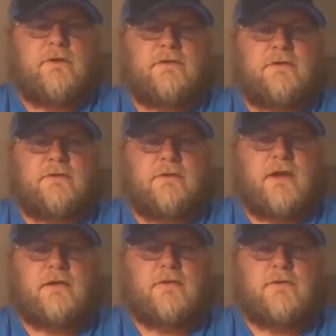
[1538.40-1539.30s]
fishing
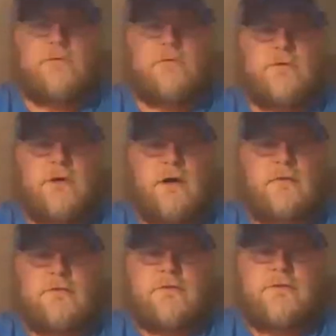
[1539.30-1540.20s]
tackle
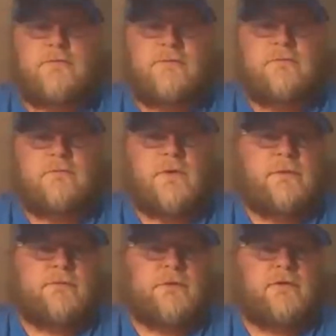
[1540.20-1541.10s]
auction
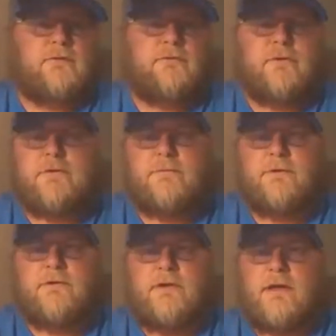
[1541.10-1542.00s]
website on
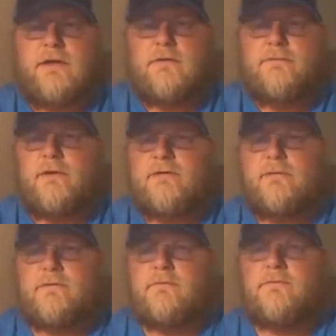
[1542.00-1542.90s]
Facebook that he'll
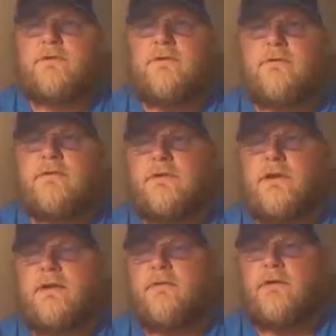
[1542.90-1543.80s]
post them to
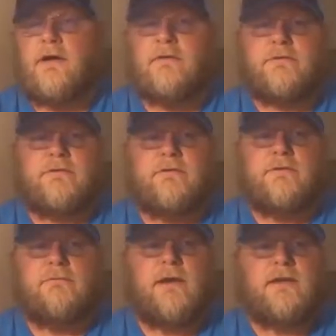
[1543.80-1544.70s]
and he'll auction
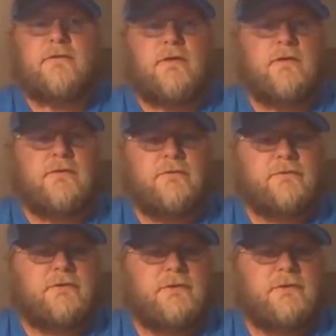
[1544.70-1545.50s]
the baits off.